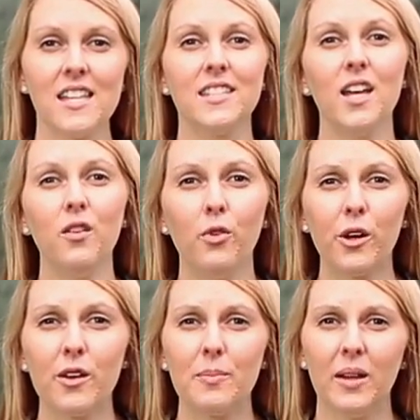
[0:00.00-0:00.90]

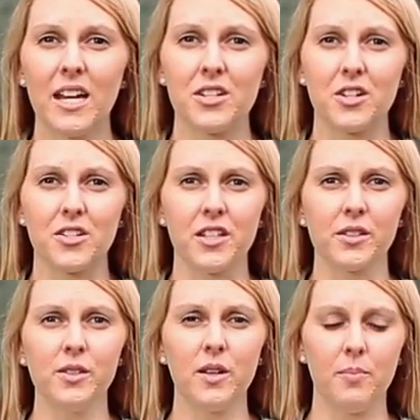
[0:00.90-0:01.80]
Self-watering planters
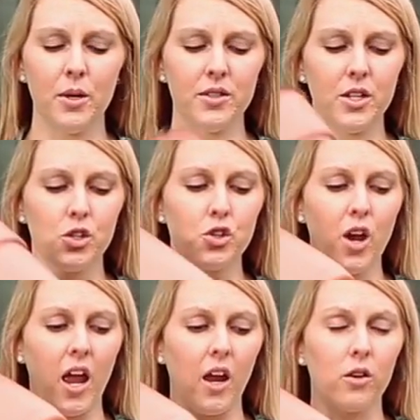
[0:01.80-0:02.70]
include a built-in
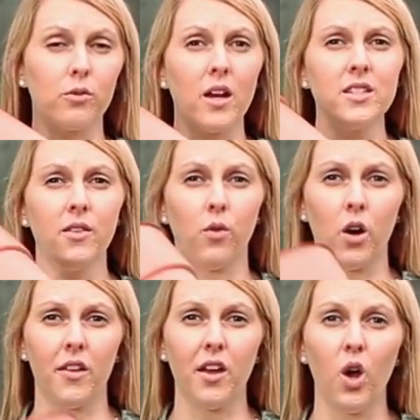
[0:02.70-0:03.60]
tray or
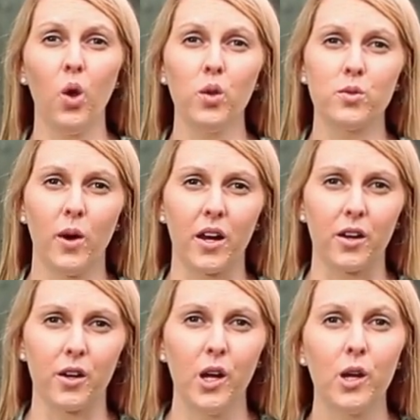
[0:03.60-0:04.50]
reservoir that holds
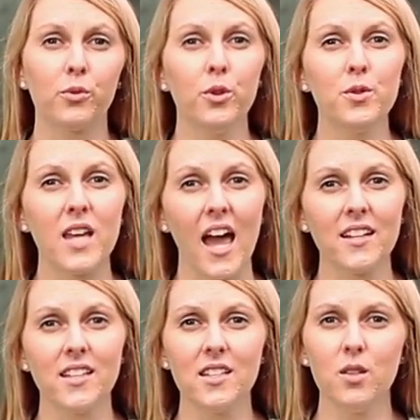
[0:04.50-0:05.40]
water. Roots
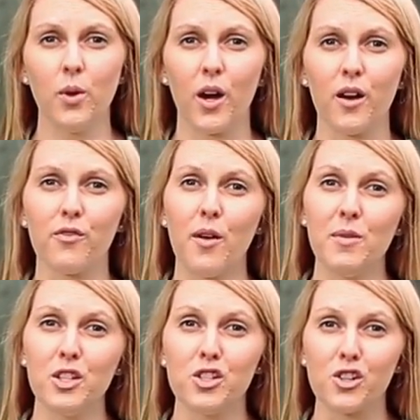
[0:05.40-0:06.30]
access the water from
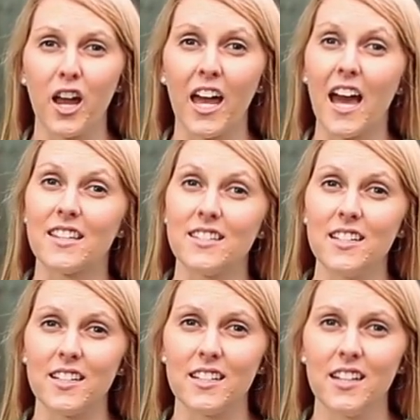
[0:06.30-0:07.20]
this tray as
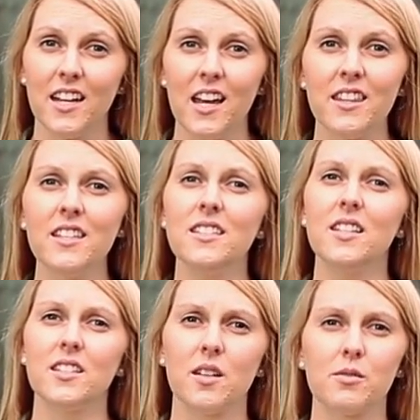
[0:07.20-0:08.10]
needed. These
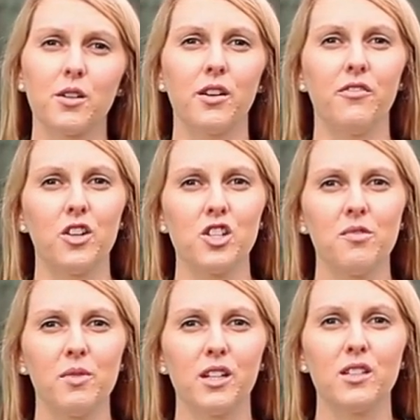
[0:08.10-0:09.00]
systems are
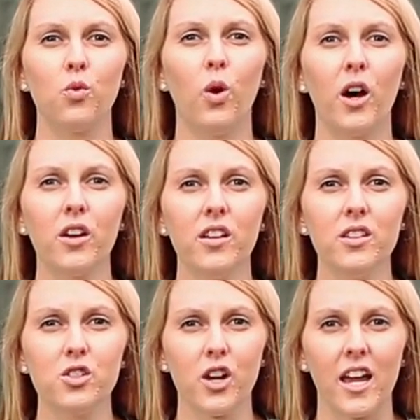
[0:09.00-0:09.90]
efficient because water in
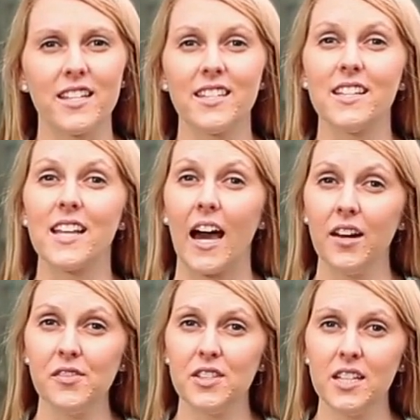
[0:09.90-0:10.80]
the tray stays out
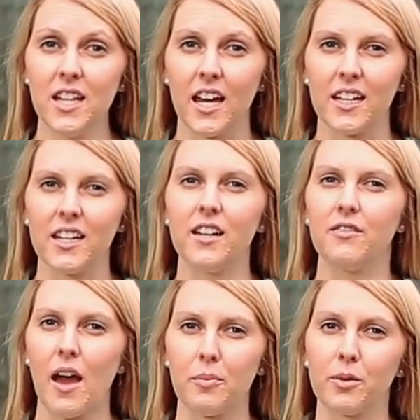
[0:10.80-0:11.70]
of sunlight and
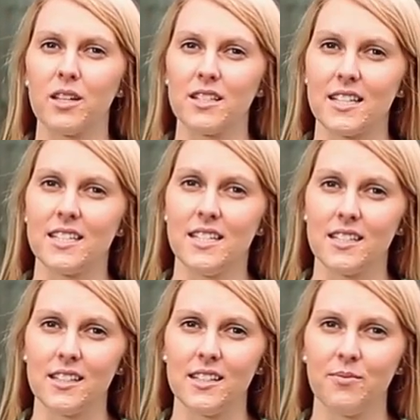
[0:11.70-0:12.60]
evaporates less
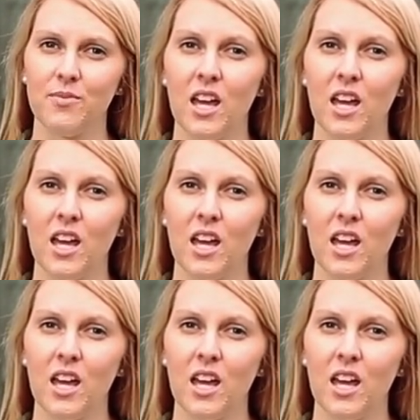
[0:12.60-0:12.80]
easily.